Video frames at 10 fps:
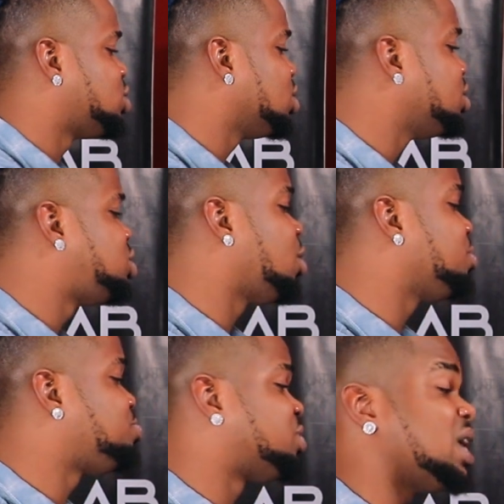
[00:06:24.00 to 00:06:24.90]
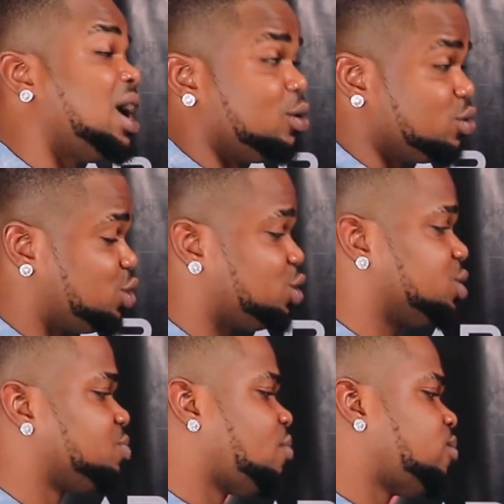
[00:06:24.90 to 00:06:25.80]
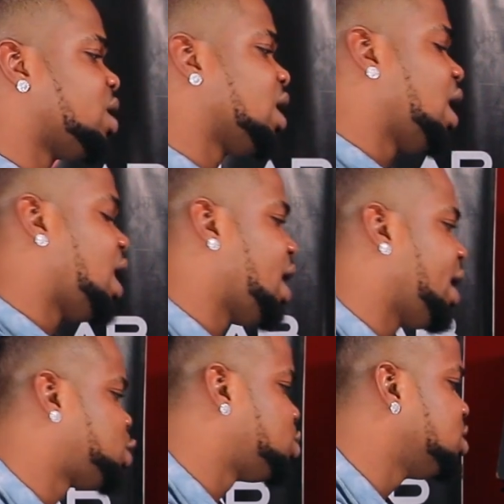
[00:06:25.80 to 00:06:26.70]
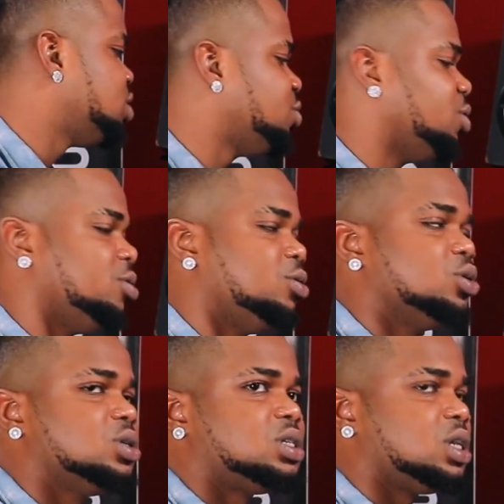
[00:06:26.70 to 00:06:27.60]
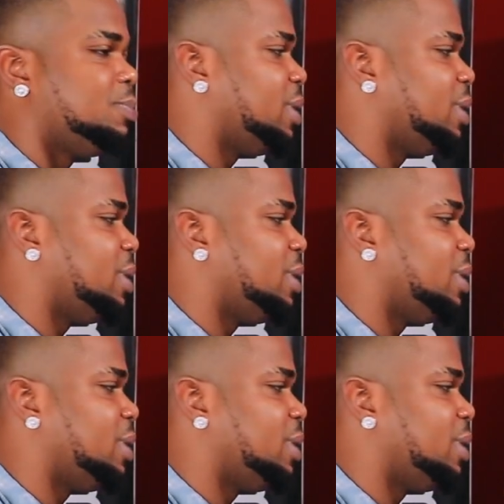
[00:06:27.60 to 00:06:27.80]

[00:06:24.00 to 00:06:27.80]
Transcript: So in some sounds, I actually use a